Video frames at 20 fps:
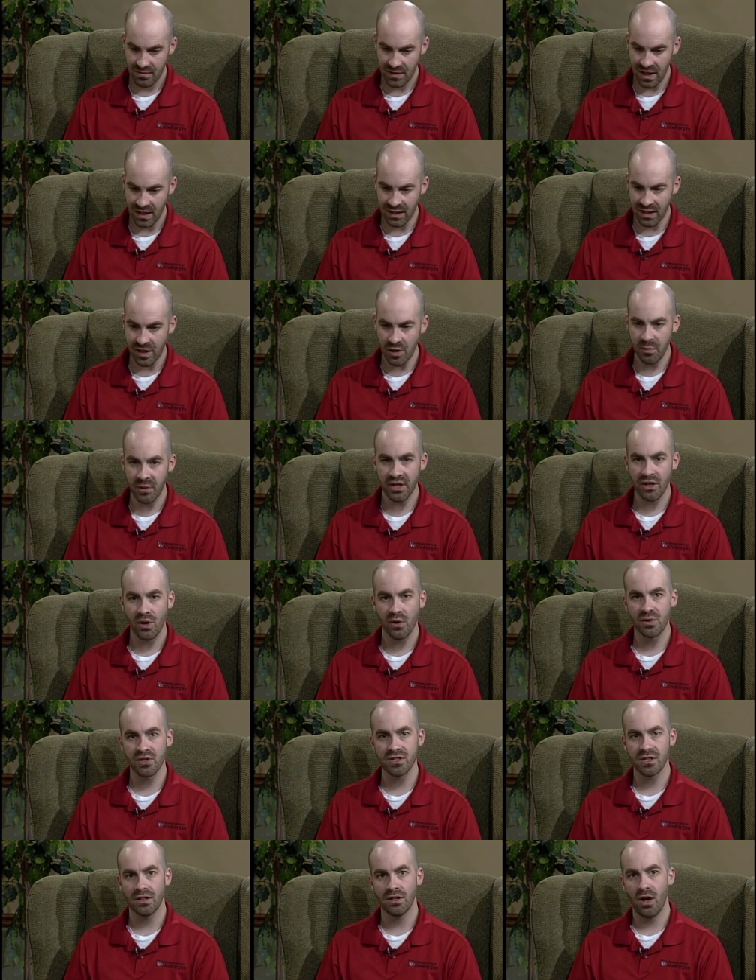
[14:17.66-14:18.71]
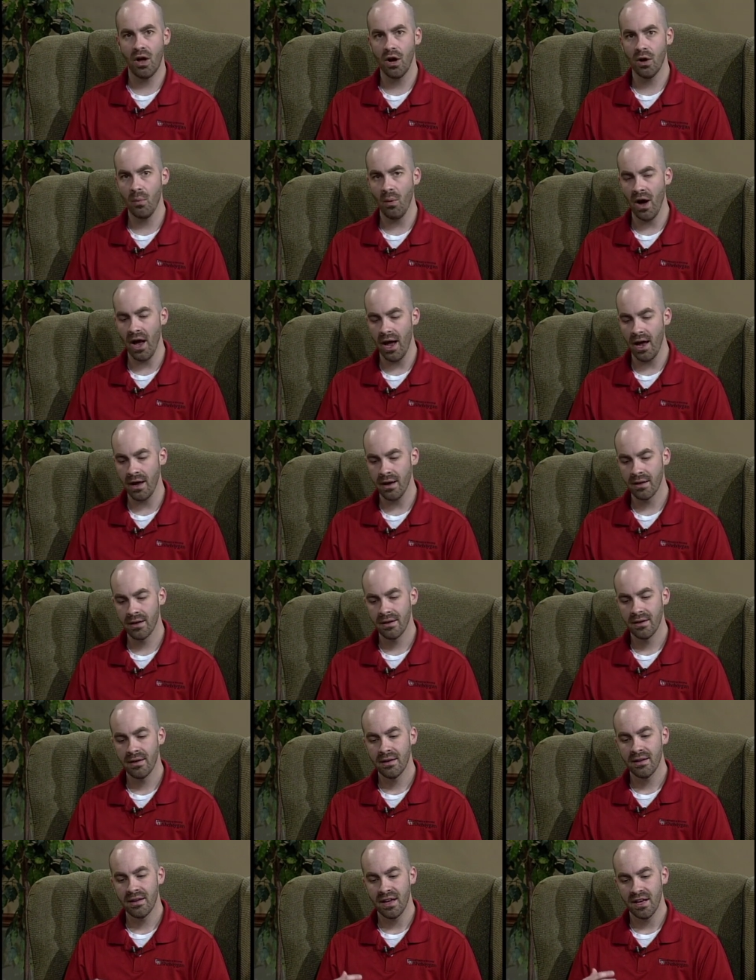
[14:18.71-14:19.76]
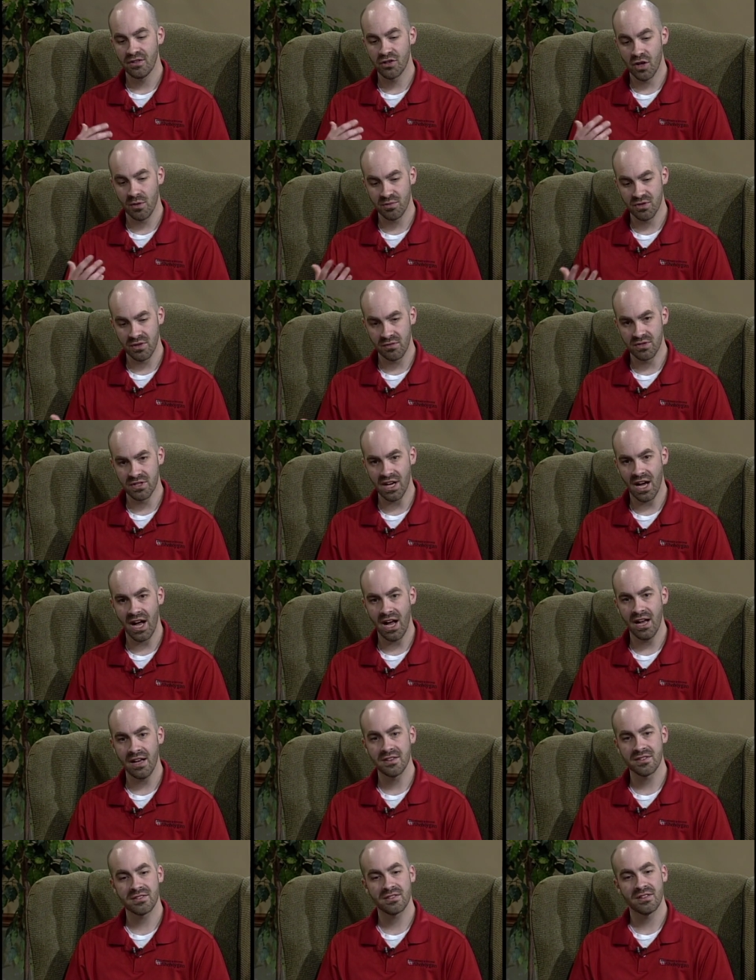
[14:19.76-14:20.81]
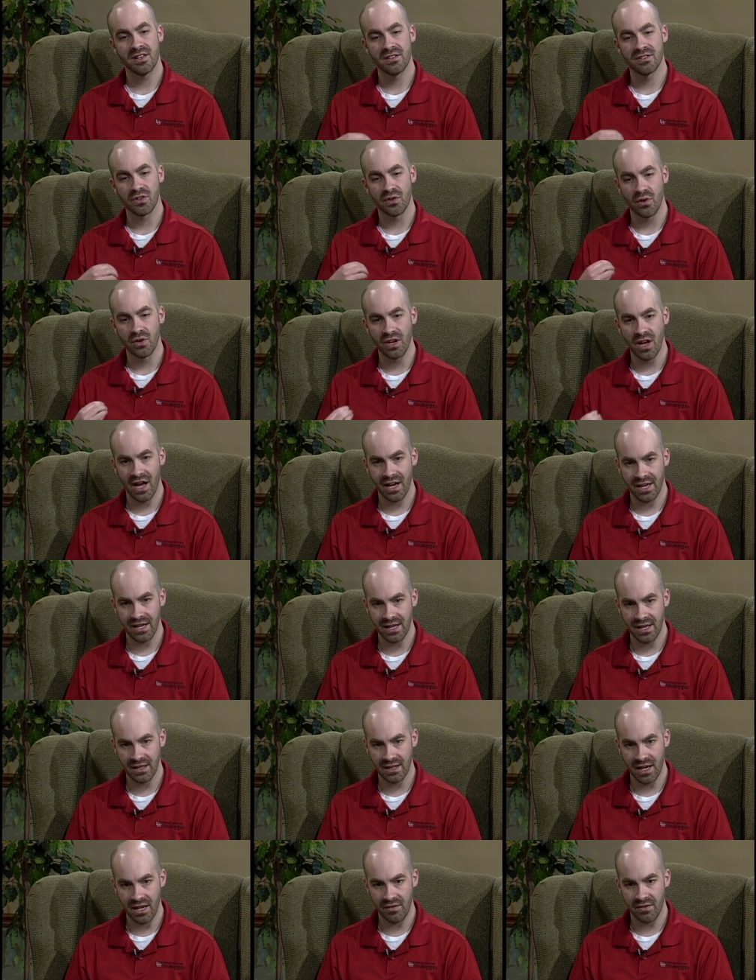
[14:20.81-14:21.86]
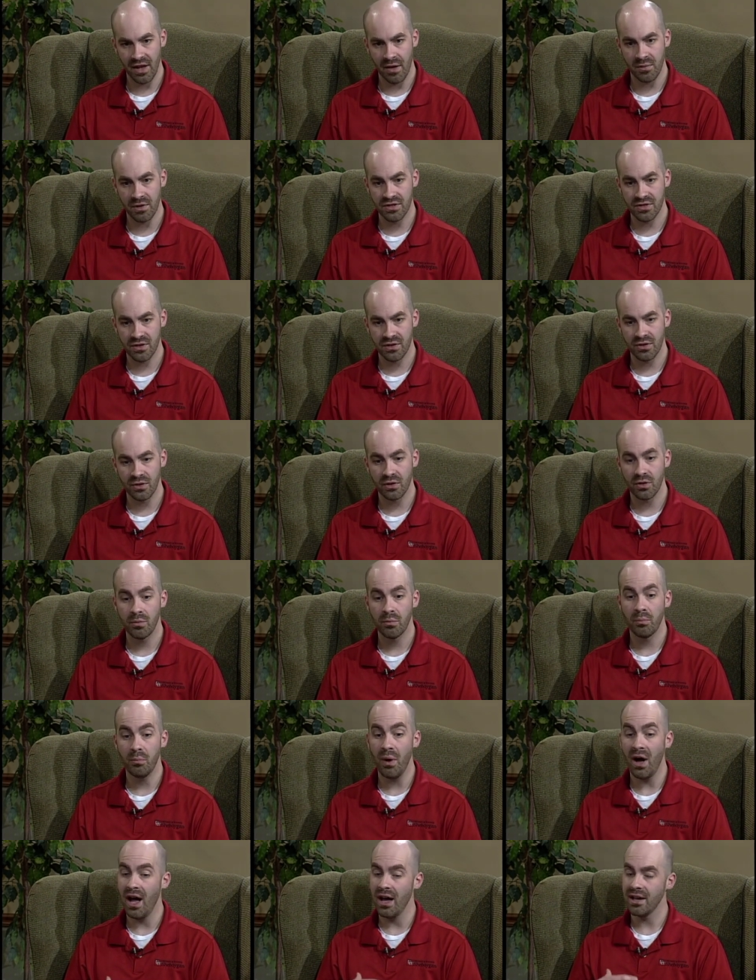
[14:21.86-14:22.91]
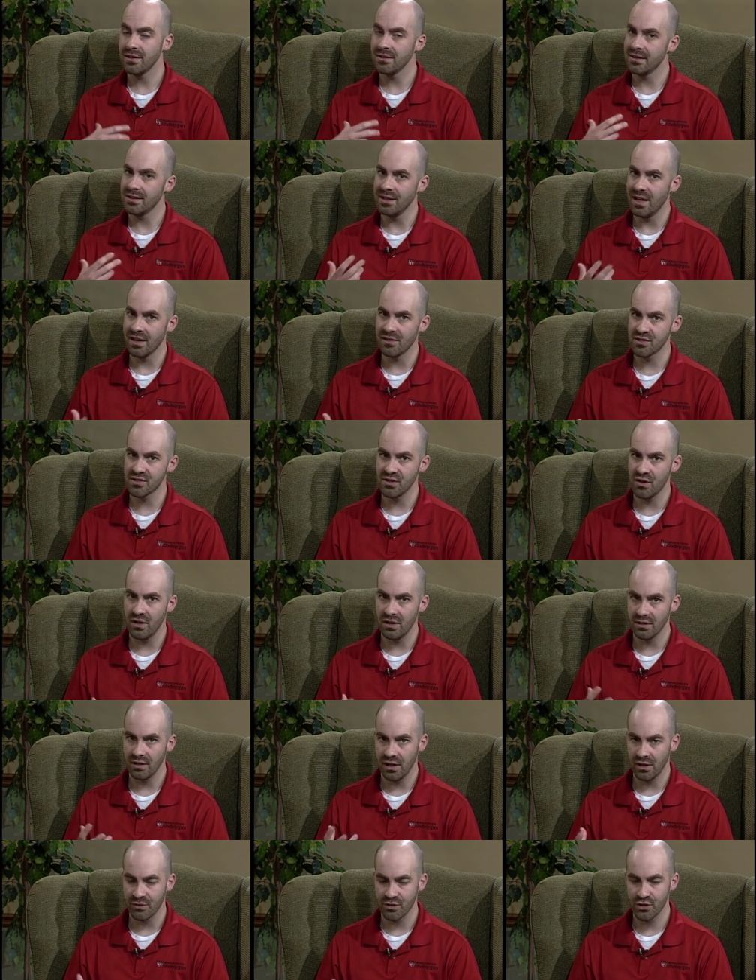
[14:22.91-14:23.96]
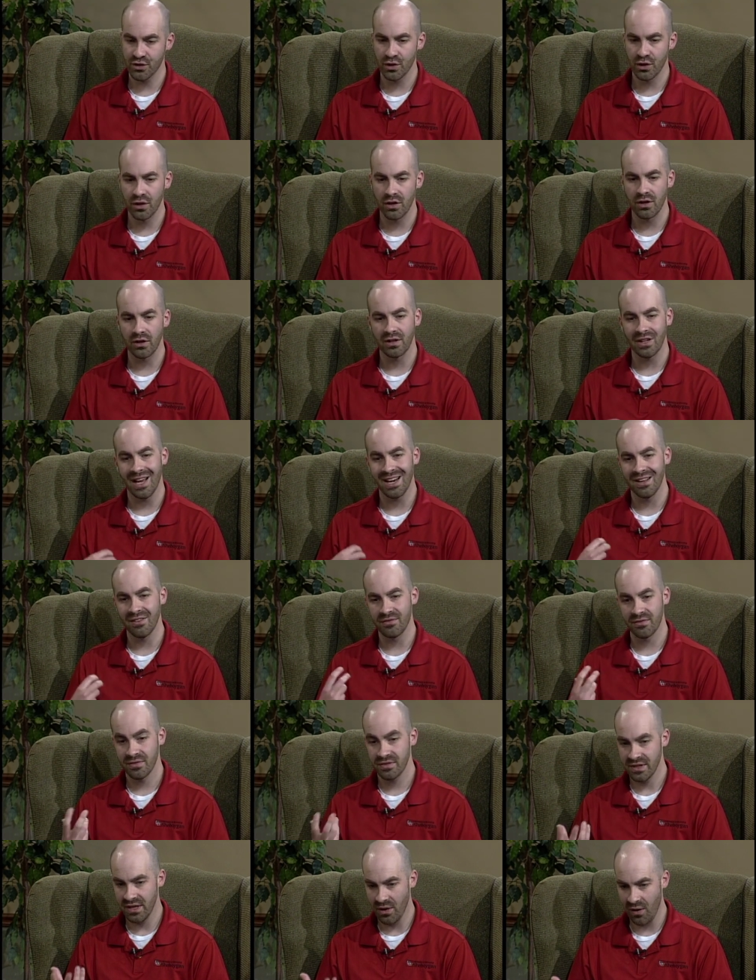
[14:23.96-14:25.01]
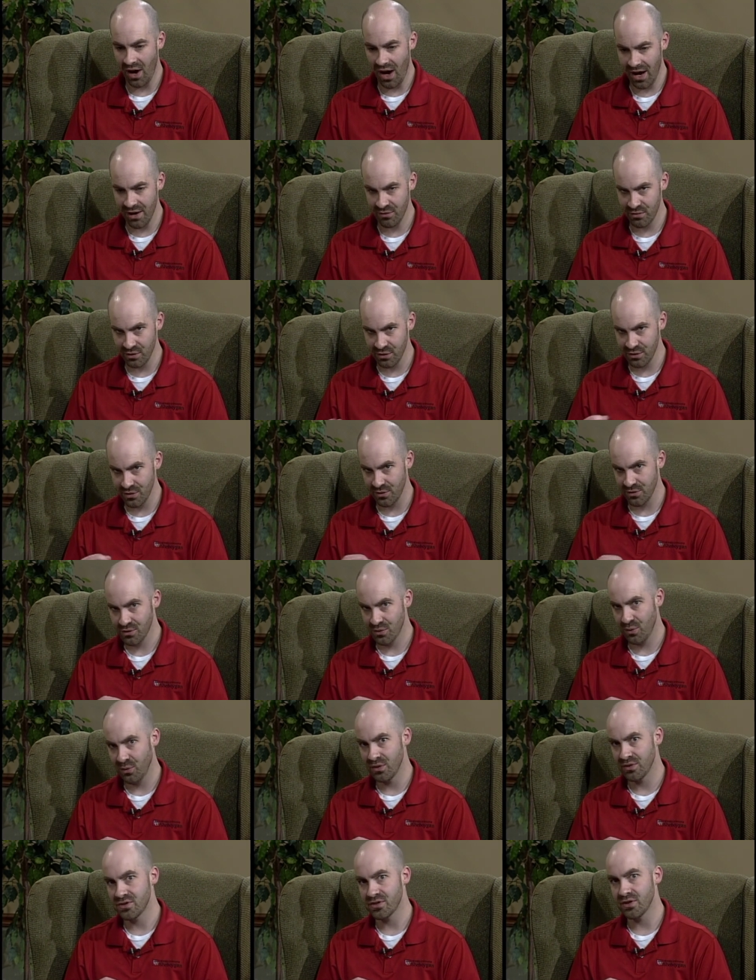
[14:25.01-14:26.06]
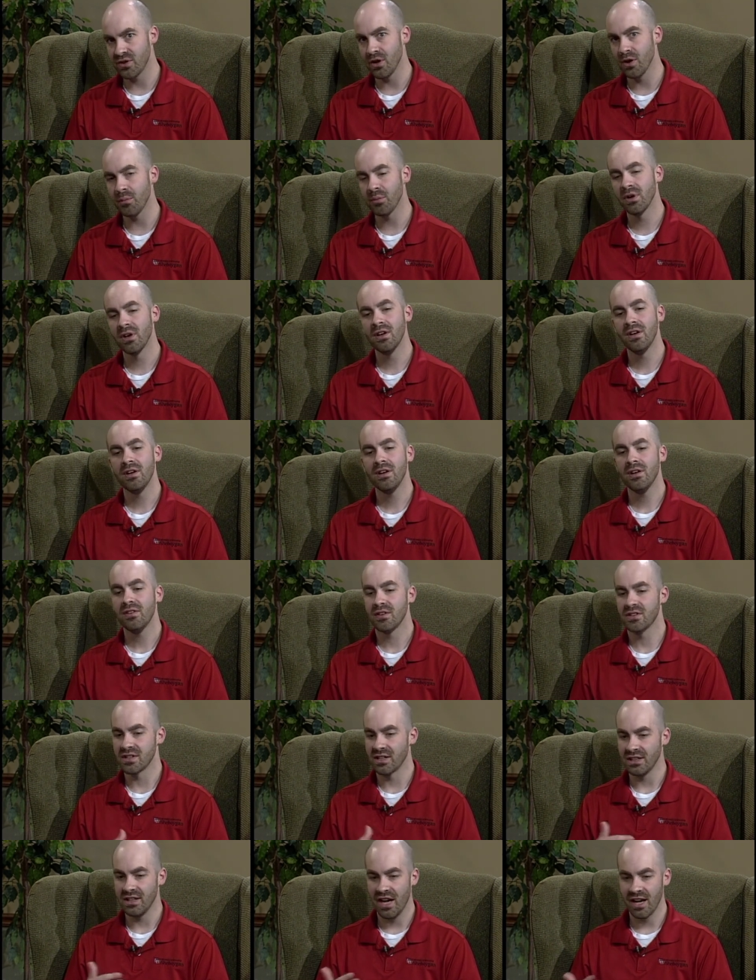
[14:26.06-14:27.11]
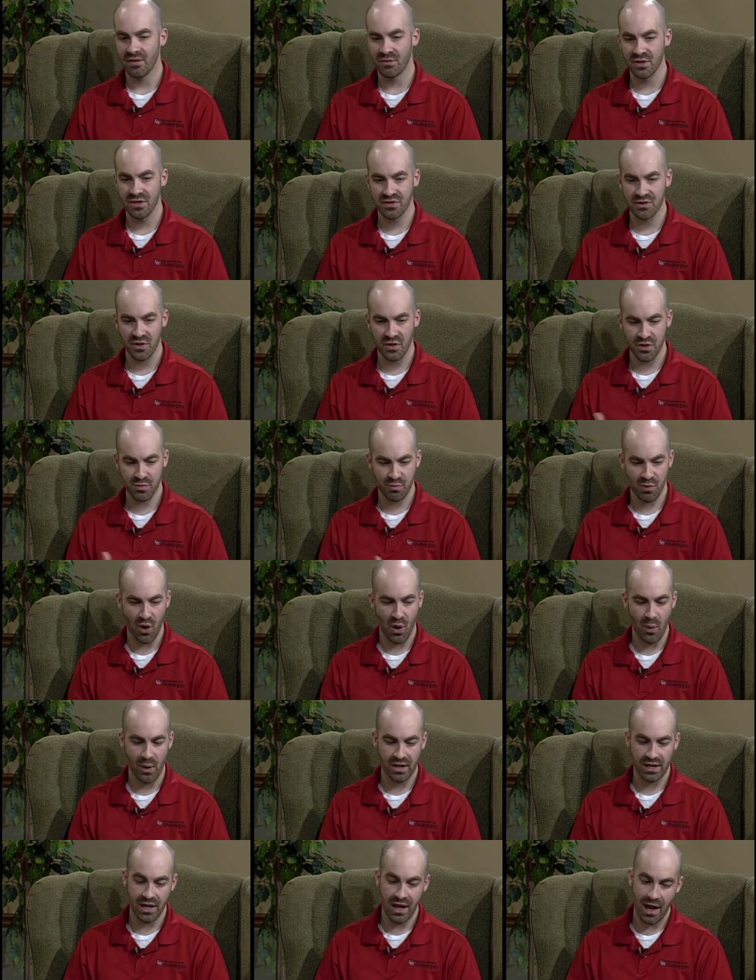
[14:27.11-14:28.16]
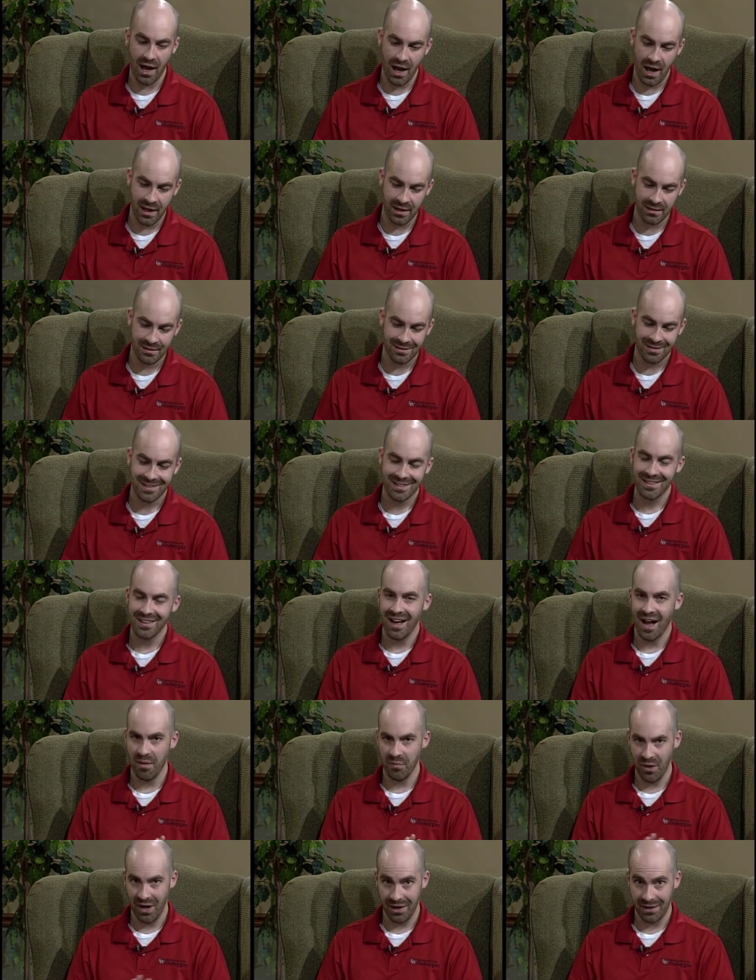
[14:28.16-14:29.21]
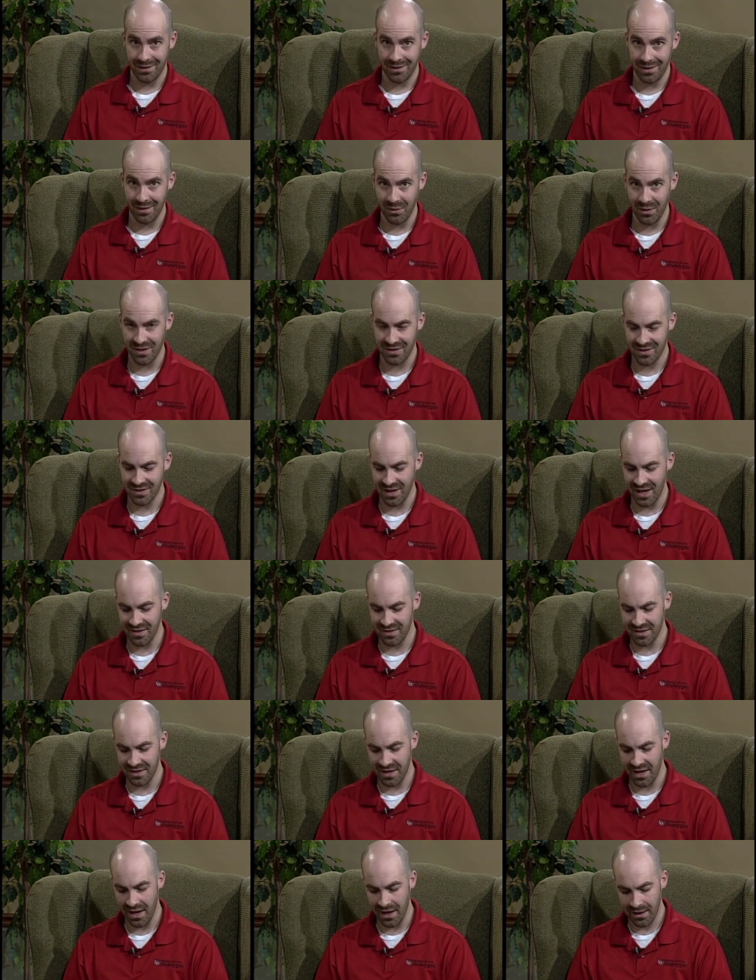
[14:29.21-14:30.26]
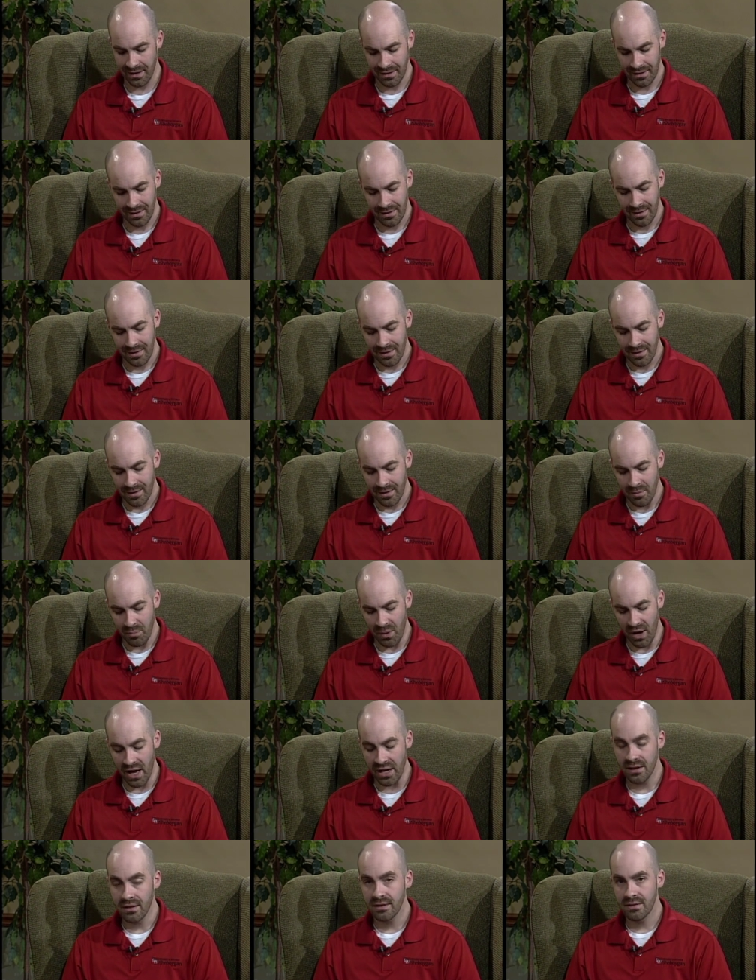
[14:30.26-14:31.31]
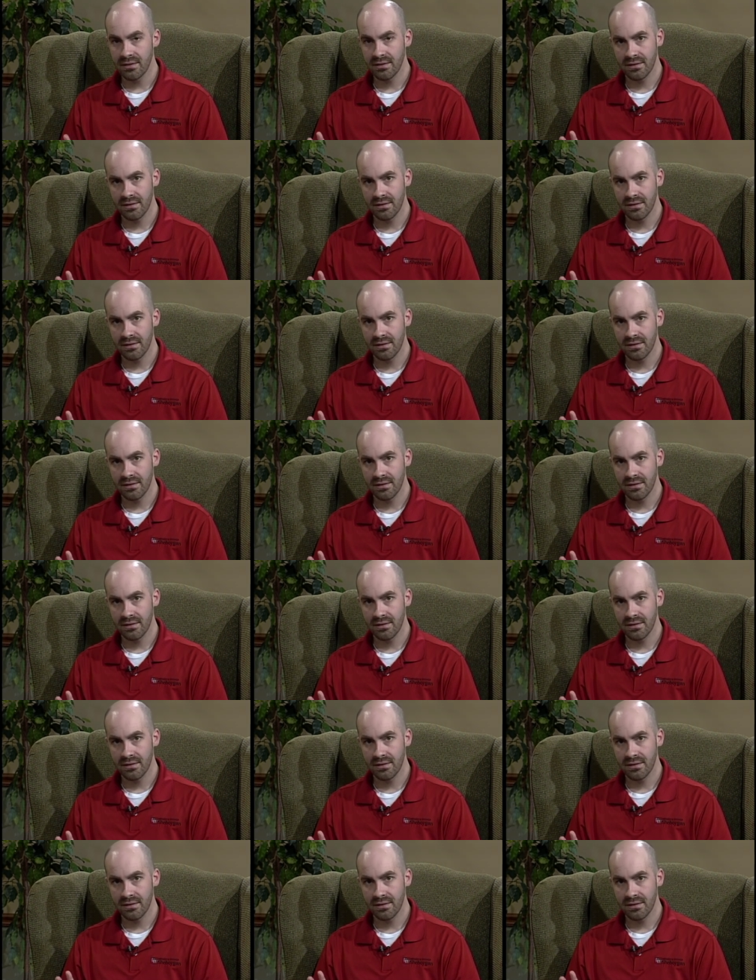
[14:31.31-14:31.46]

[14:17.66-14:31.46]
A little bit goes a long way in terms of dyes, and so you're not getting a lot of that material, but a lot of salt, a lot of sugar, a lot of you know, high fructose corn syrup. There's a lot of research pro and con. I'm not going to go into that today. But